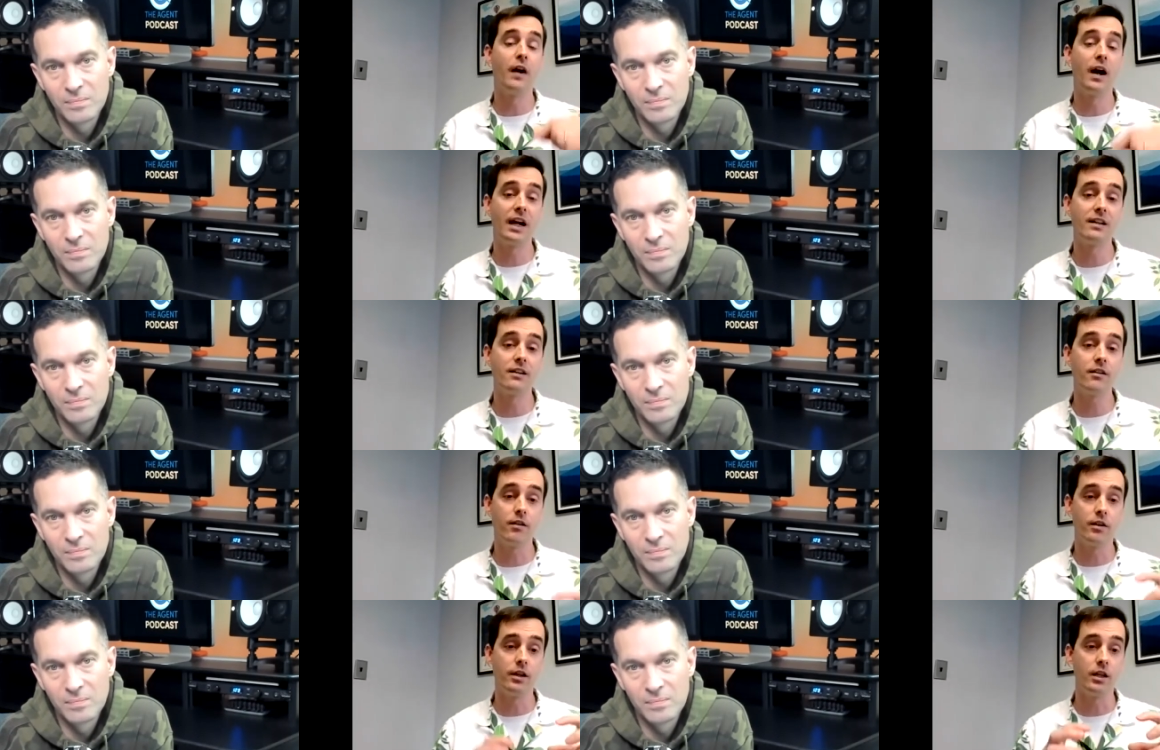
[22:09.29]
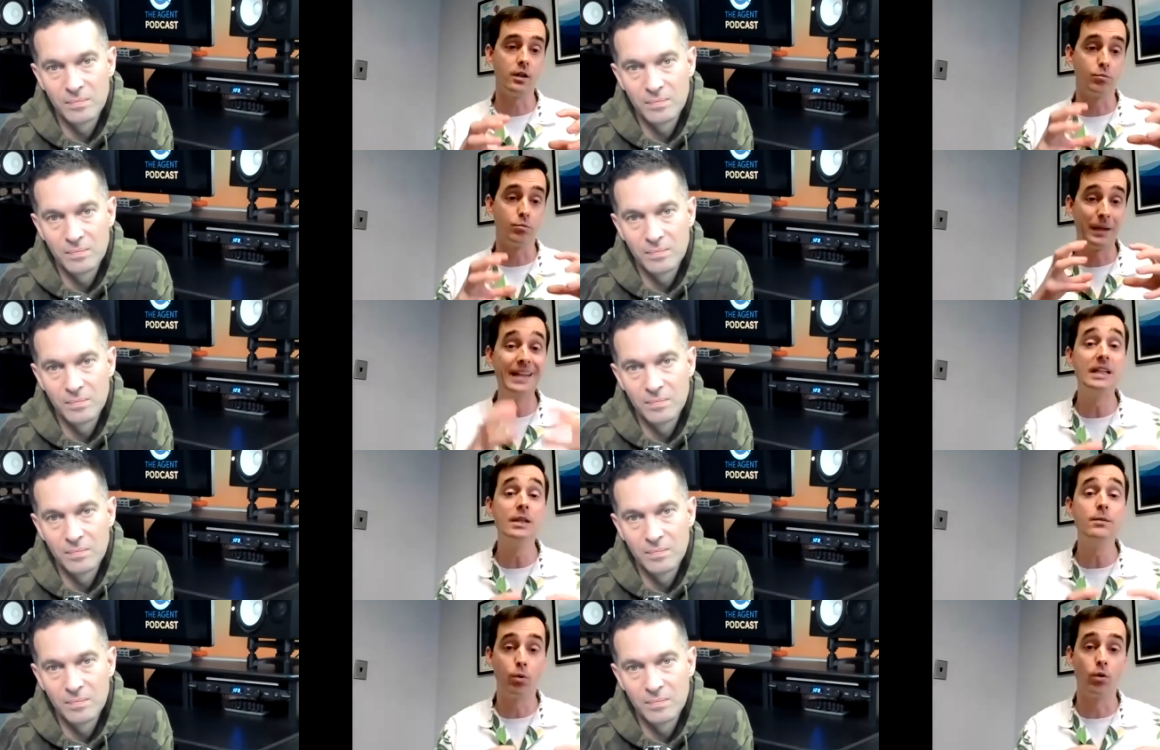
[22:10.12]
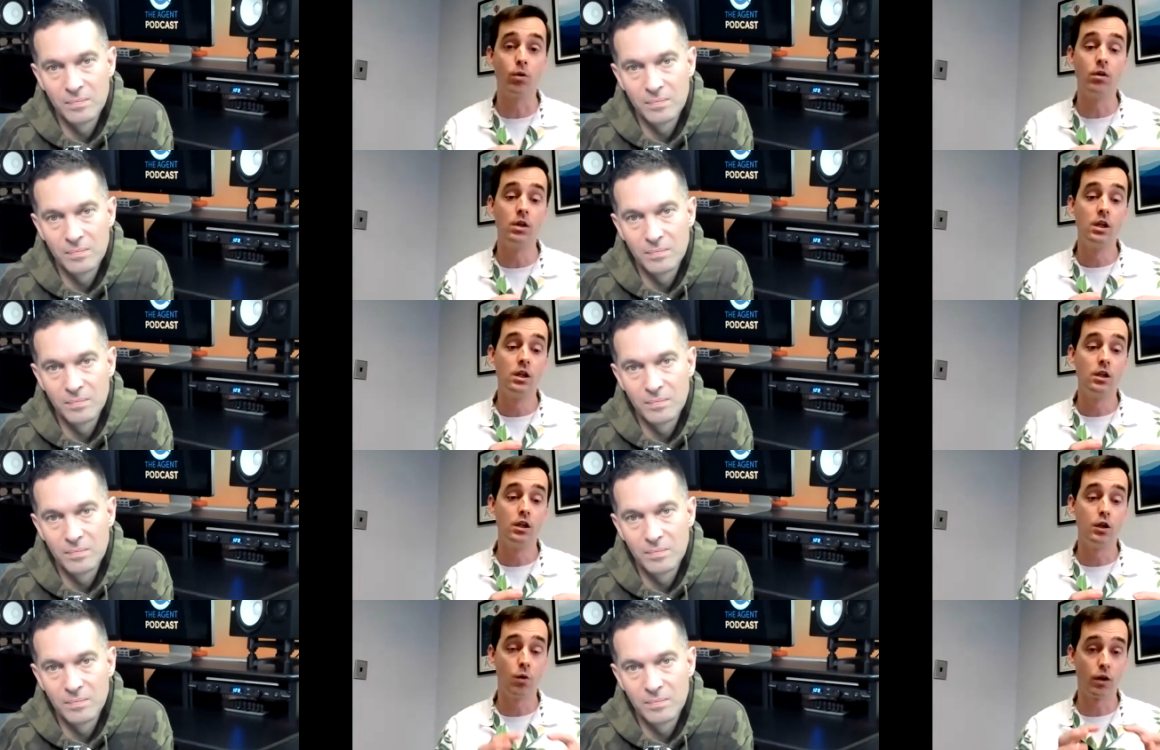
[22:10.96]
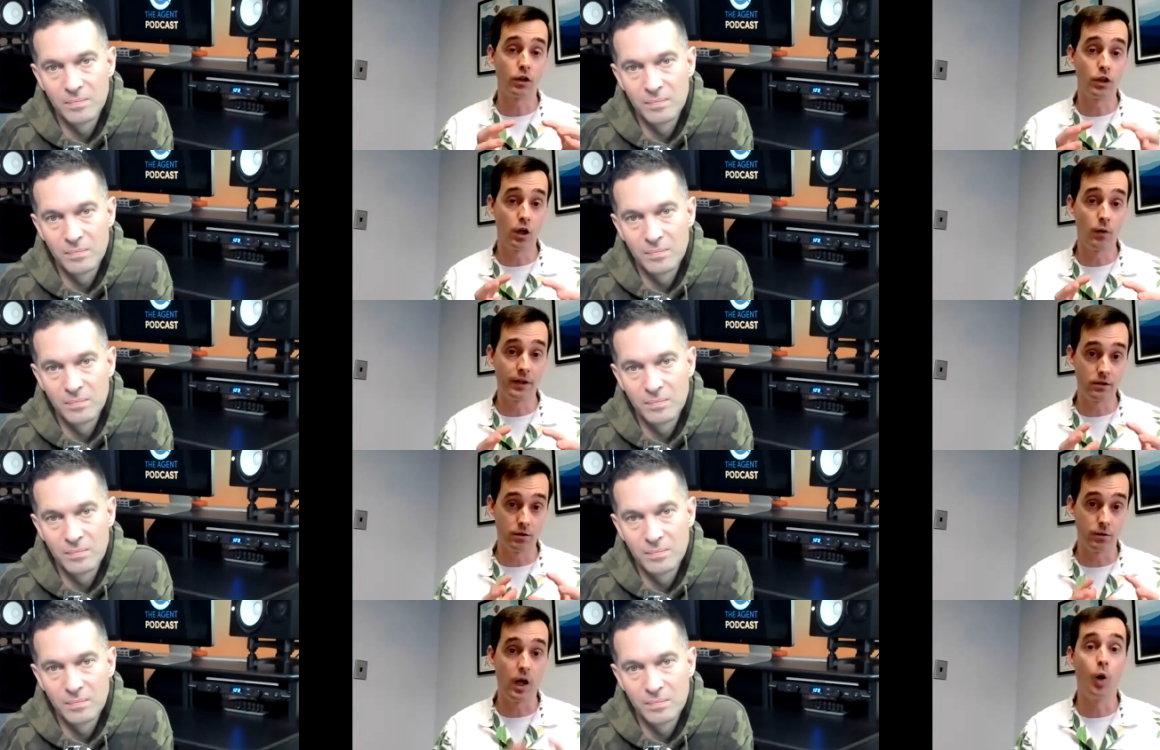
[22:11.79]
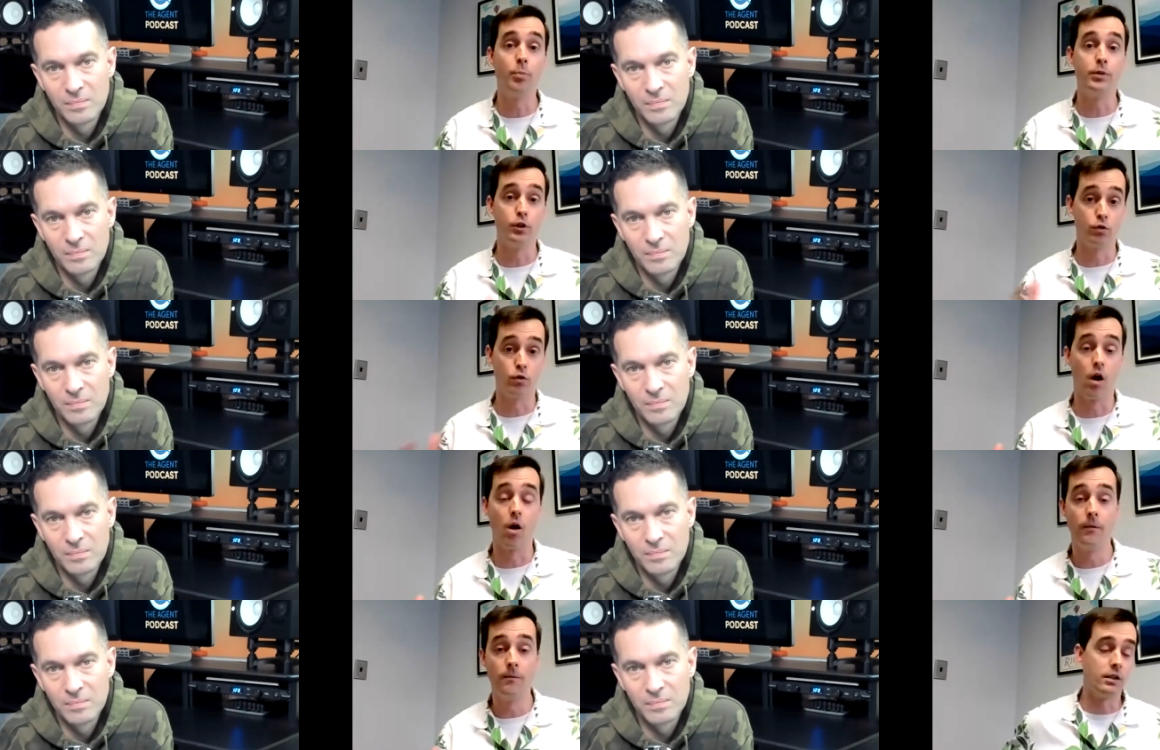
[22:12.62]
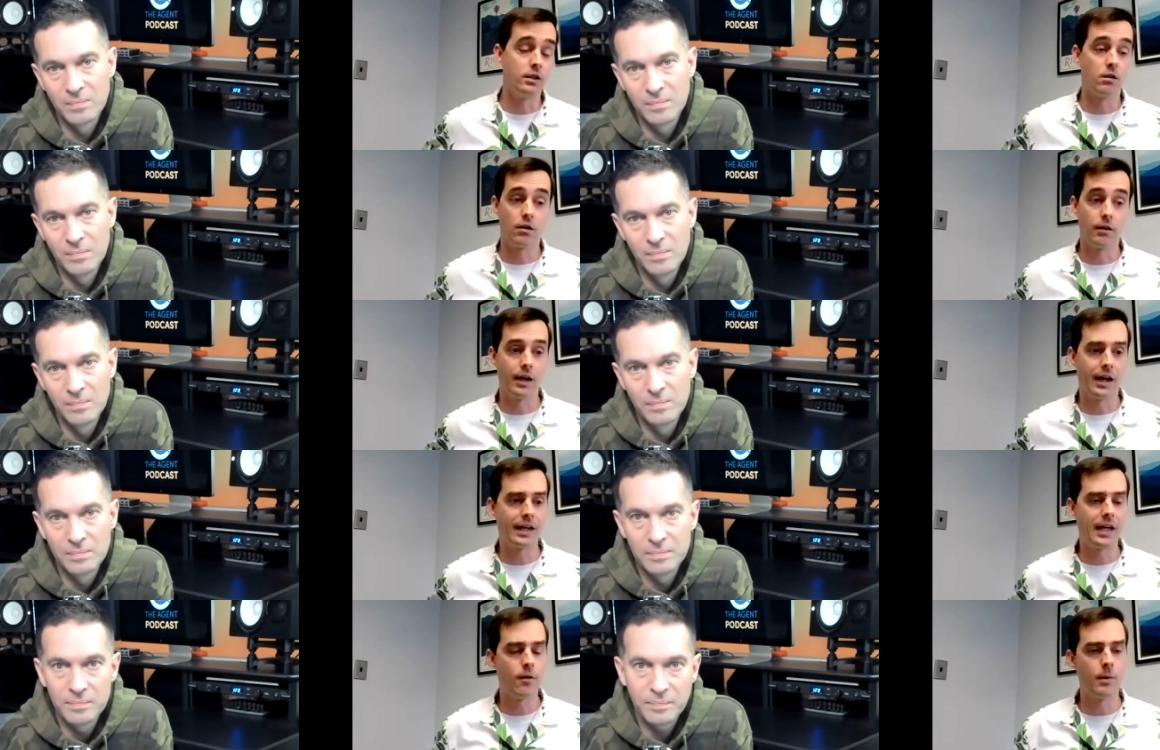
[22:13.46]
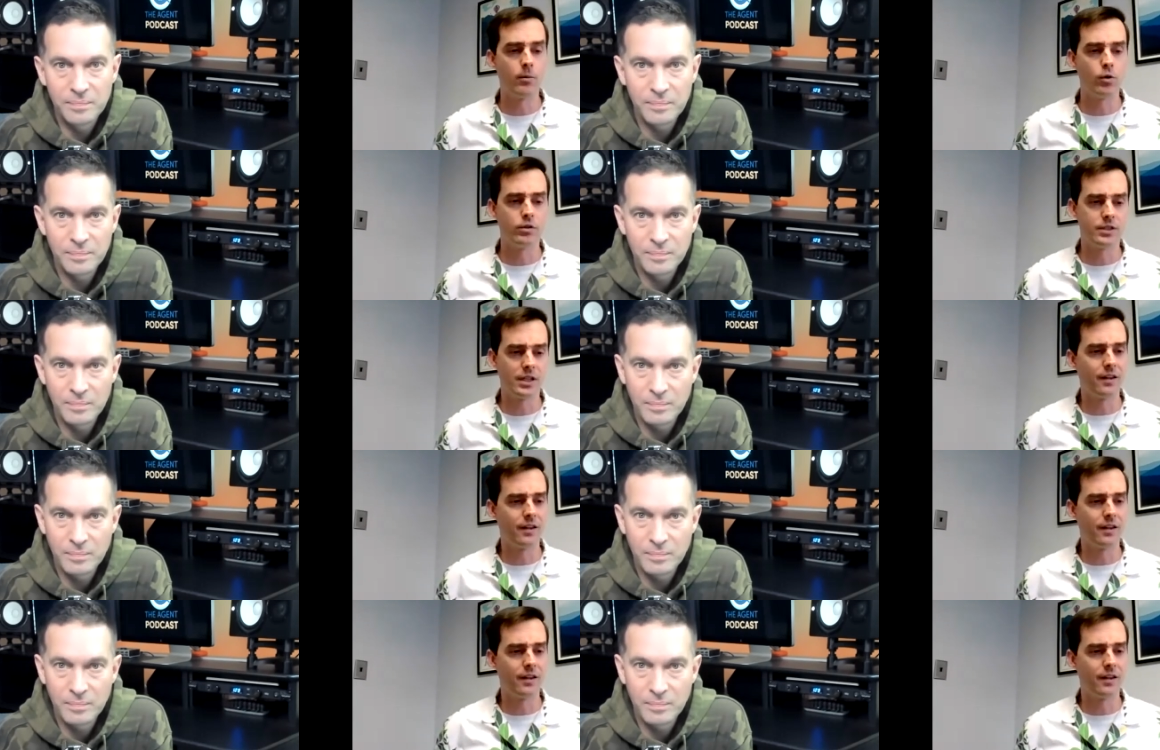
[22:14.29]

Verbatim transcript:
Speaker 1: Find the people who are going to help you grow. I, you know, I can't remember who